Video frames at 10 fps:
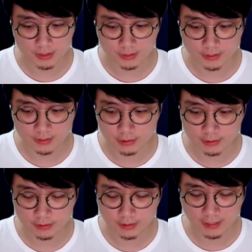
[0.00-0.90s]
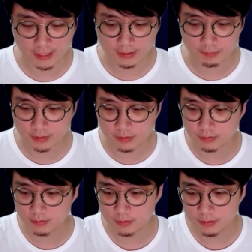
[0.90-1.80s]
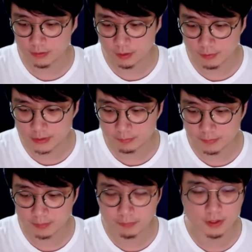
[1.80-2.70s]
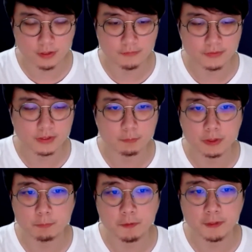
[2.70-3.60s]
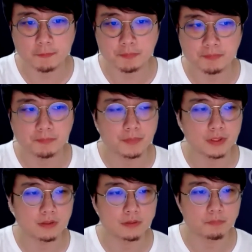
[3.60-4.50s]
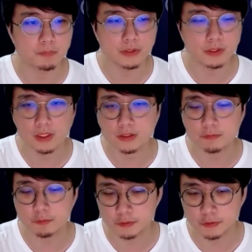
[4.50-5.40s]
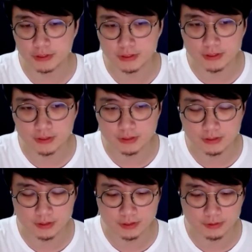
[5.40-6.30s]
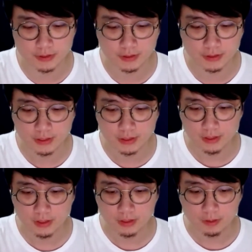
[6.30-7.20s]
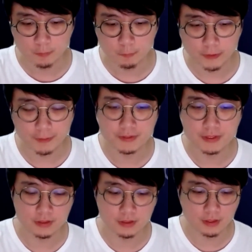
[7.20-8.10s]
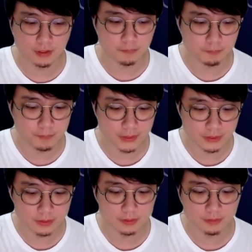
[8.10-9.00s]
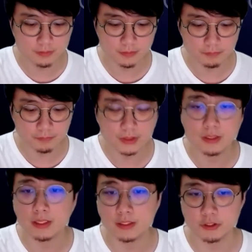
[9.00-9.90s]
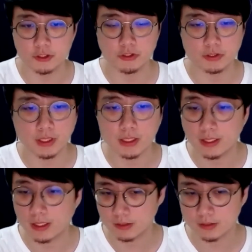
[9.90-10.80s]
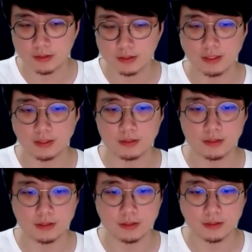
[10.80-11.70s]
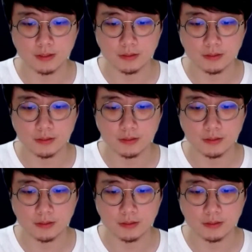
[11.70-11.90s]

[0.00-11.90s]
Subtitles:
Security has been always a big part of us. We have been putting lots of resources in security. We have seen big exchange got hacked, and then